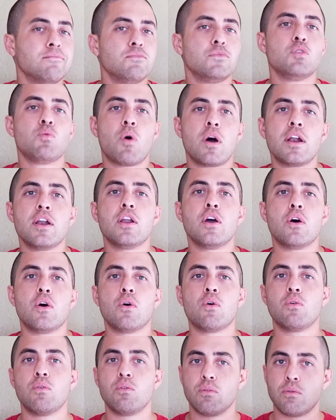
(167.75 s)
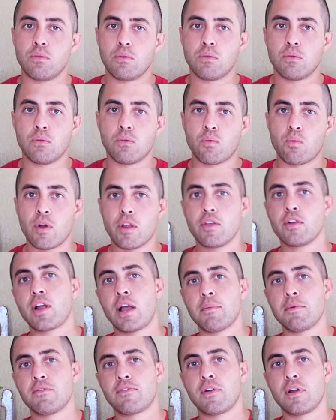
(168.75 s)
you want to know where they're
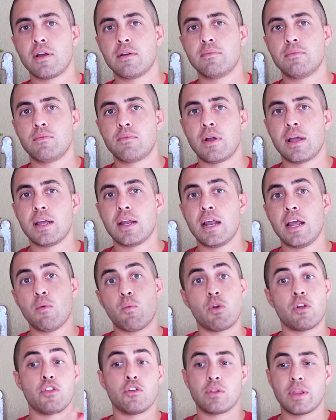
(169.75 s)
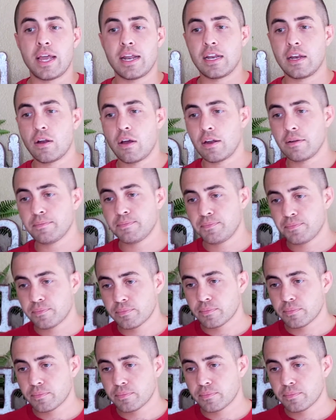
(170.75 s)
coming from, right, and where they're landing on.